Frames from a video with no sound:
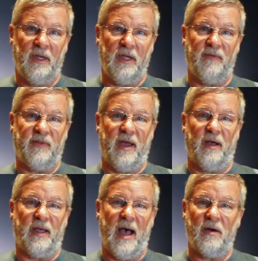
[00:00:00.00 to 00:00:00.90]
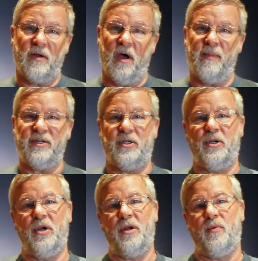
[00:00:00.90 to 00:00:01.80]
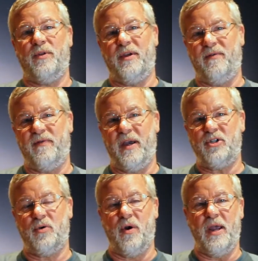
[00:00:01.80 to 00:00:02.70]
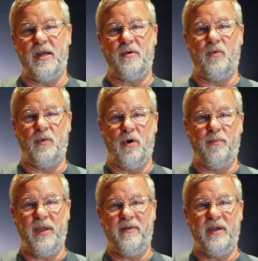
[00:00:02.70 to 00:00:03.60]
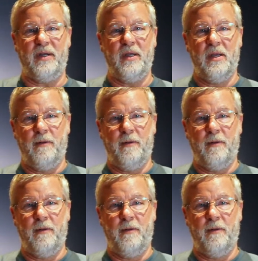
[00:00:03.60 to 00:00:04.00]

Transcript: If the outcome isn't good with the infection rate, we will pivot,